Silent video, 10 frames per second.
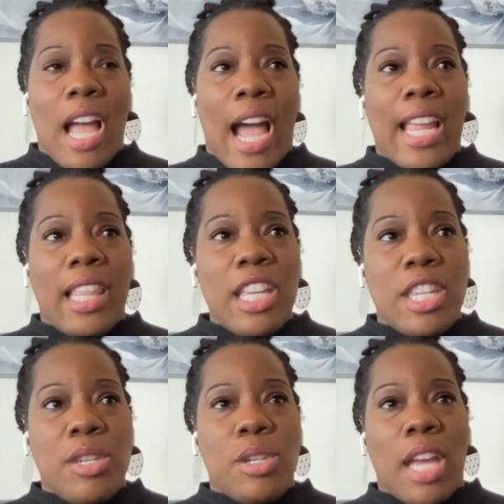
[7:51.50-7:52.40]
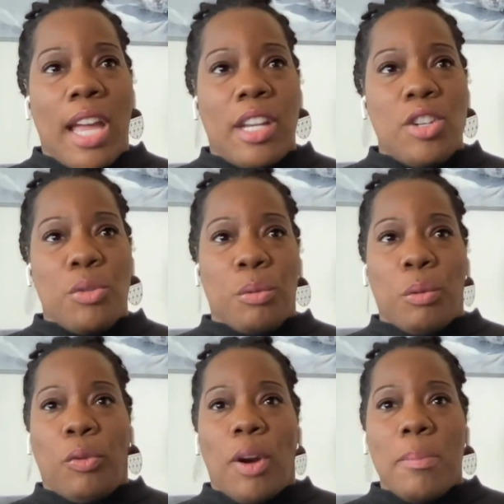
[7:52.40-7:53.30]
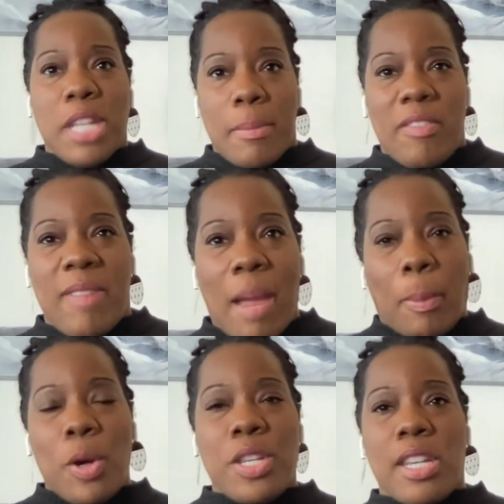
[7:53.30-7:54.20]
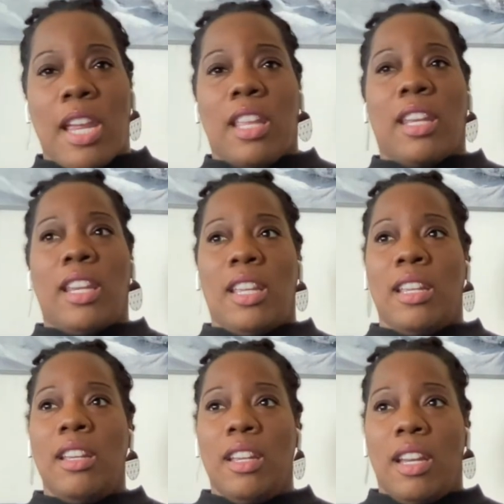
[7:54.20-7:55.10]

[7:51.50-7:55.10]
I at least kind of drew from some of my personality